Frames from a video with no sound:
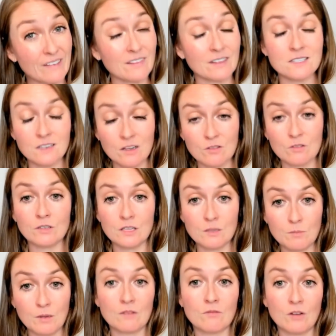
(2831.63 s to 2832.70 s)
That's another really
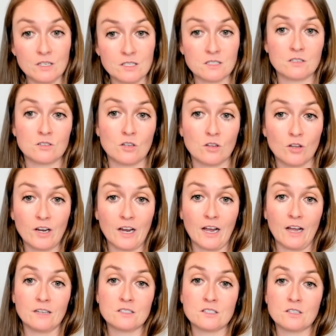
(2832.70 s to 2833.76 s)
big risk to look
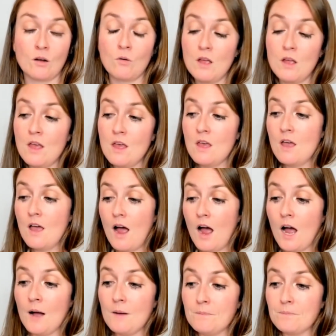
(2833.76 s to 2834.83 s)
at. So,
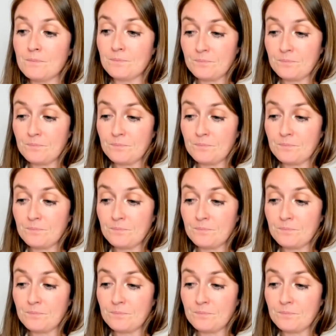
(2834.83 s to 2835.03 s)
um,